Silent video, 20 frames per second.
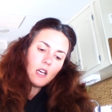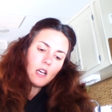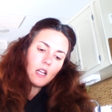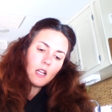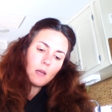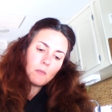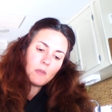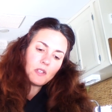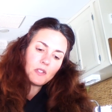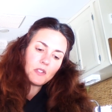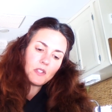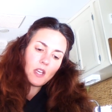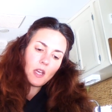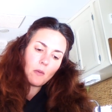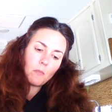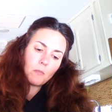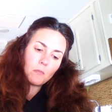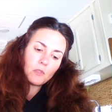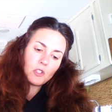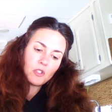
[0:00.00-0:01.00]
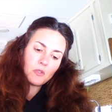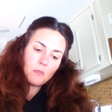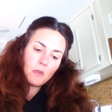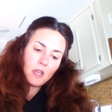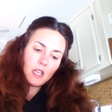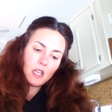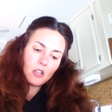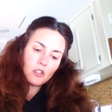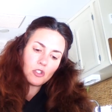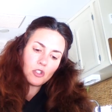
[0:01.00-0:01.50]
let me see, I'm just
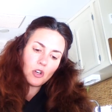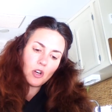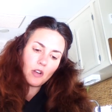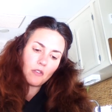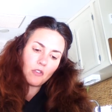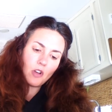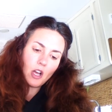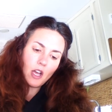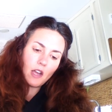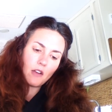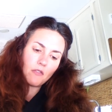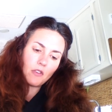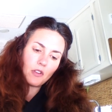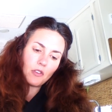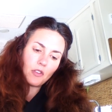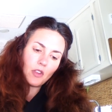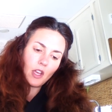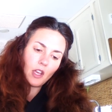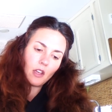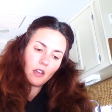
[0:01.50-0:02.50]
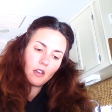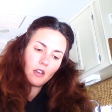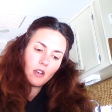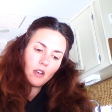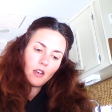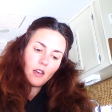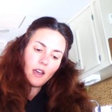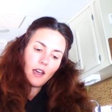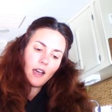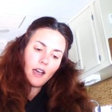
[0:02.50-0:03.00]
making sure I've got everything.
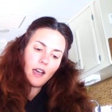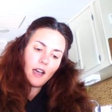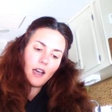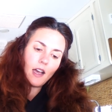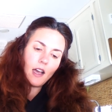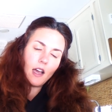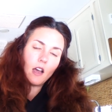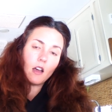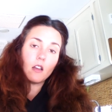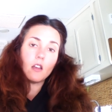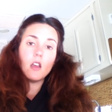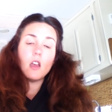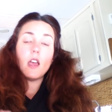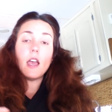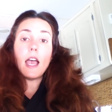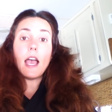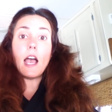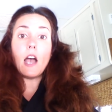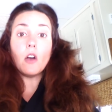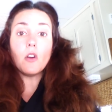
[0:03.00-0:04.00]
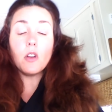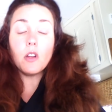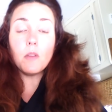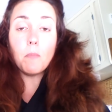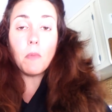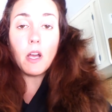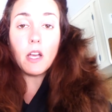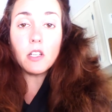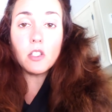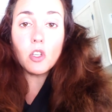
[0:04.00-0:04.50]
Ah, how did
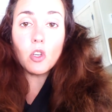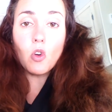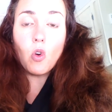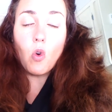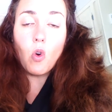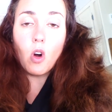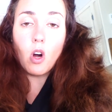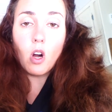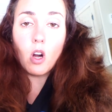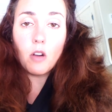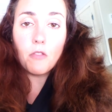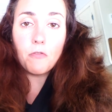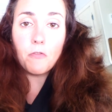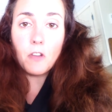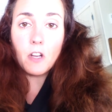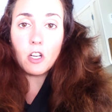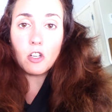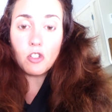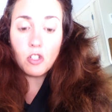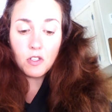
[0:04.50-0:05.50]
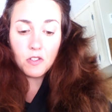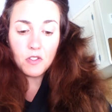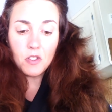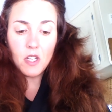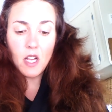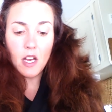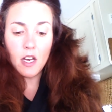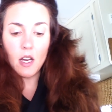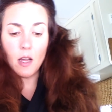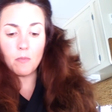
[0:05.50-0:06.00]
my decor finishes
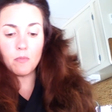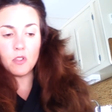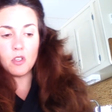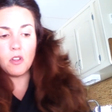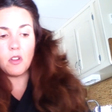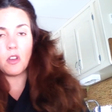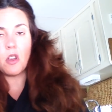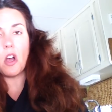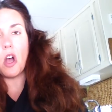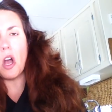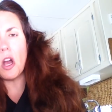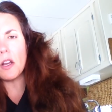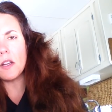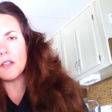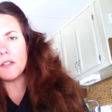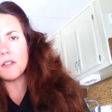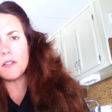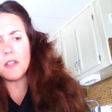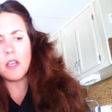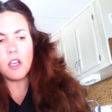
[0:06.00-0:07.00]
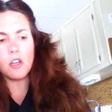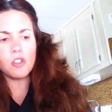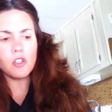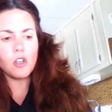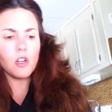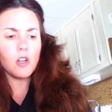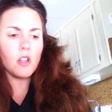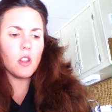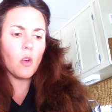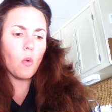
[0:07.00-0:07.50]
stand up to the
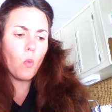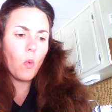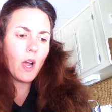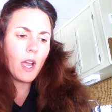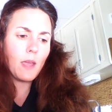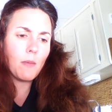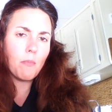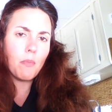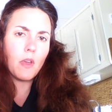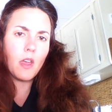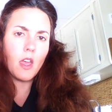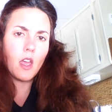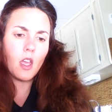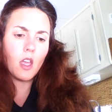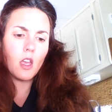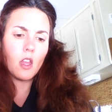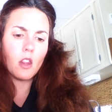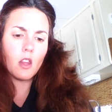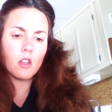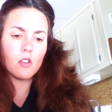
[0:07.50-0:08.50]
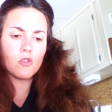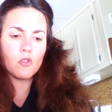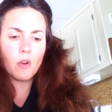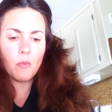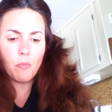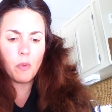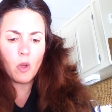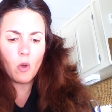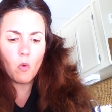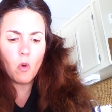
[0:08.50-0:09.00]
condensation and the wiping and the
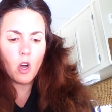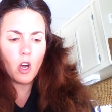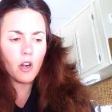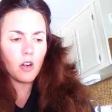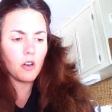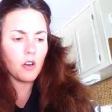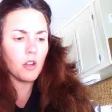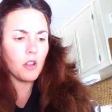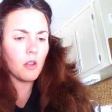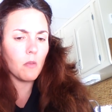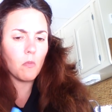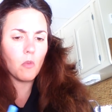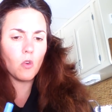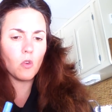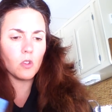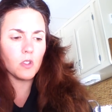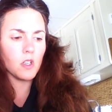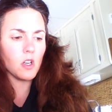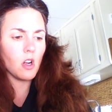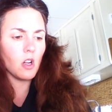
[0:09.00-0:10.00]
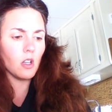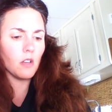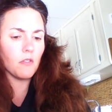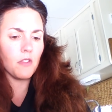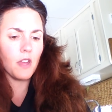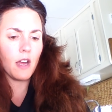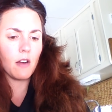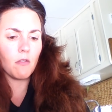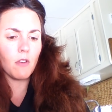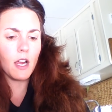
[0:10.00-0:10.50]
dripping water and the mold and all of
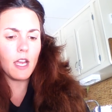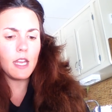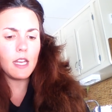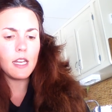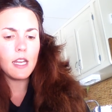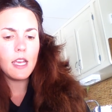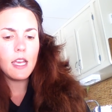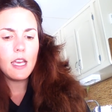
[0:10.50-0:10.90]
that, right?